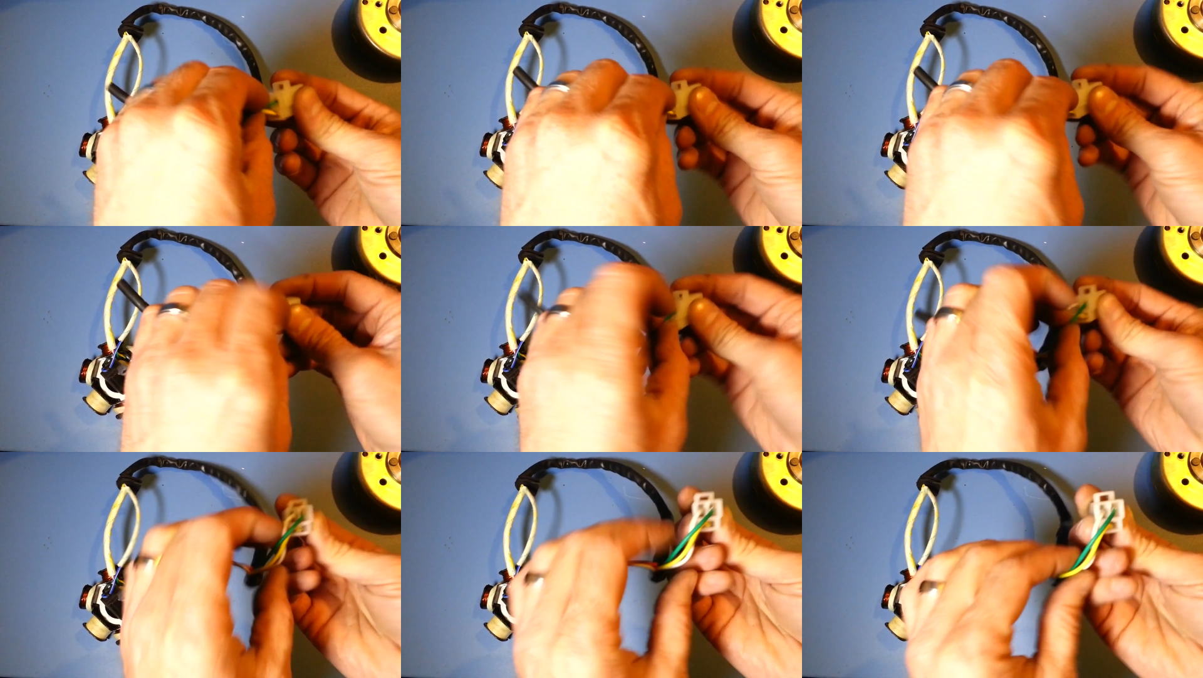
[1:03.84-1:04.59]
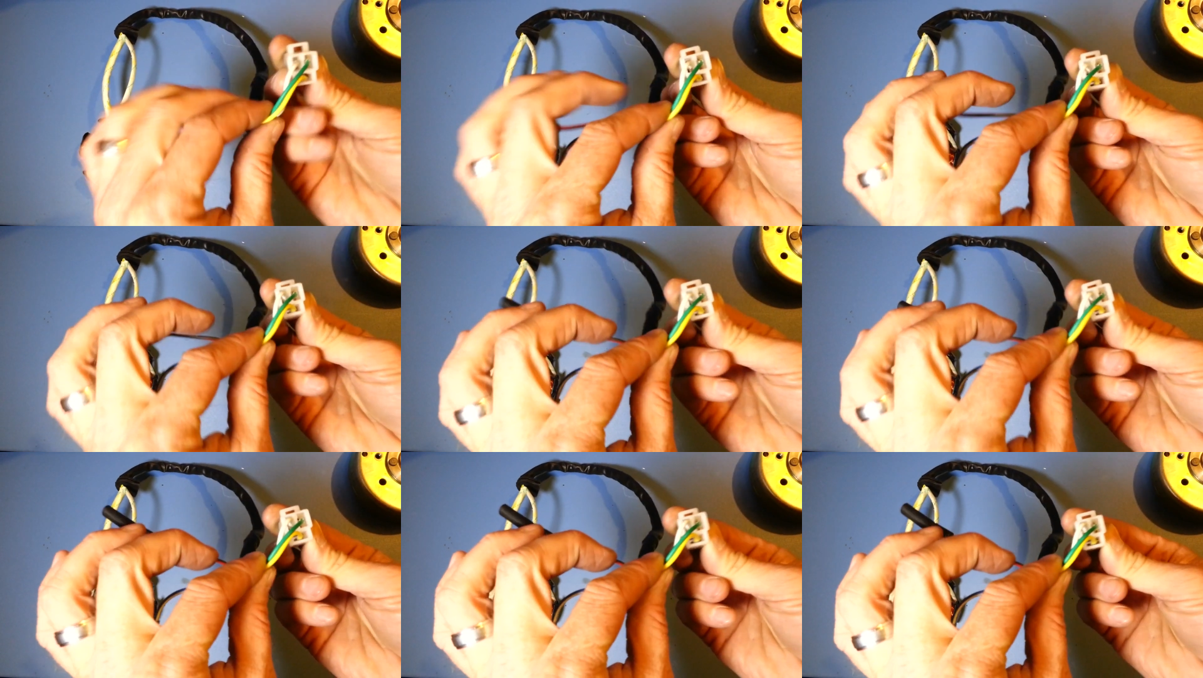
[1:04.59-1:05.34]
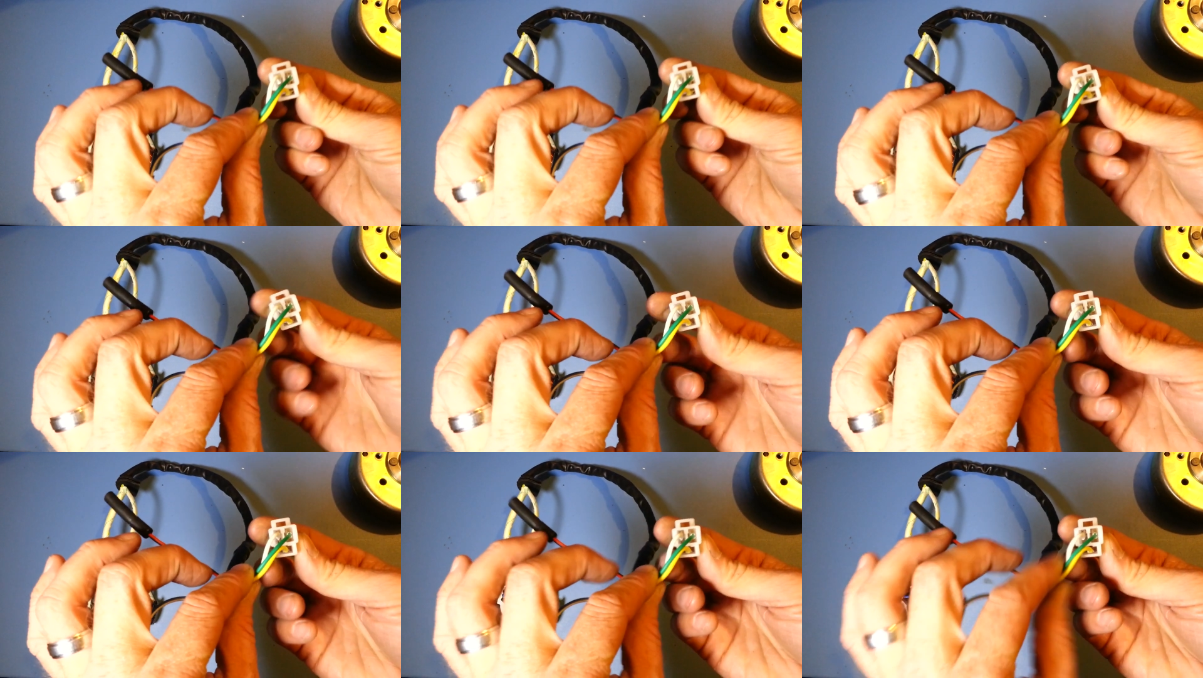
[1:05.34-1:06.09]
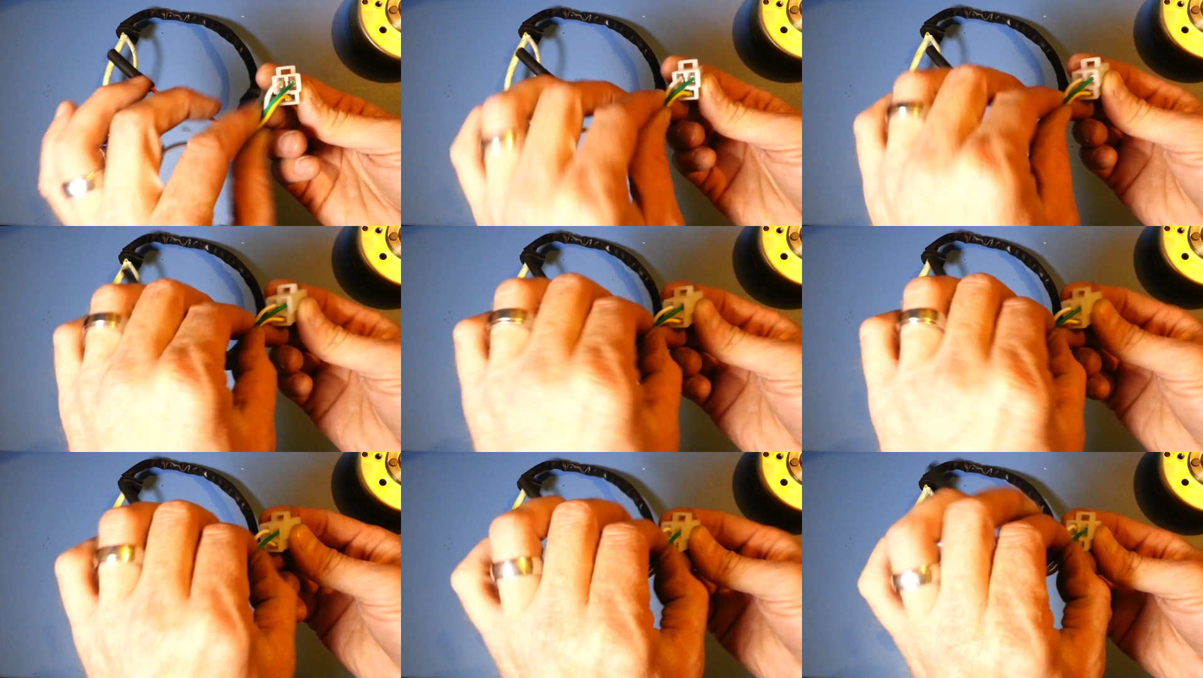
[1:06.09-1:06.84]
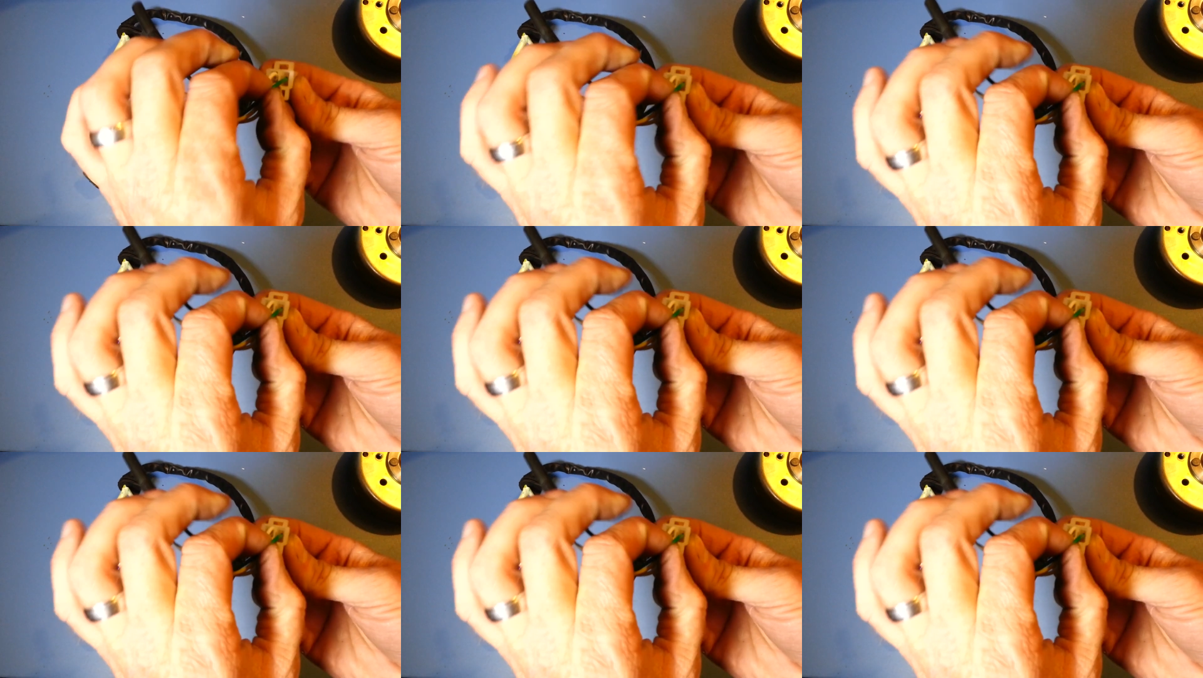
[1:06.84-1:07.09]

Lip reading: (no speaker visible)